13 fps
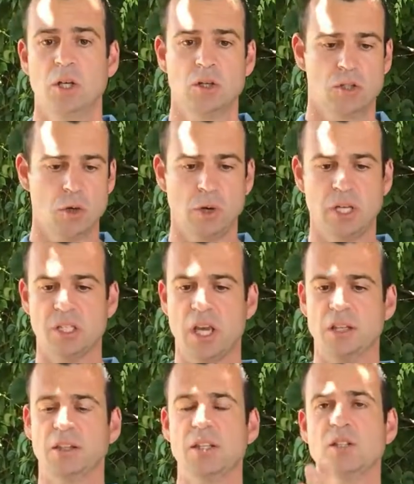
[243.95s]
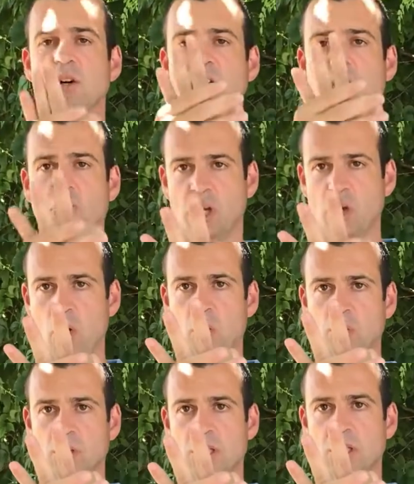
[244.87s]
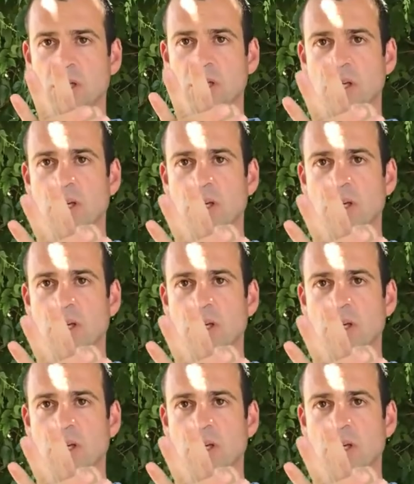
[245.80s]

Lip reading: So he said, these are the 3 goals.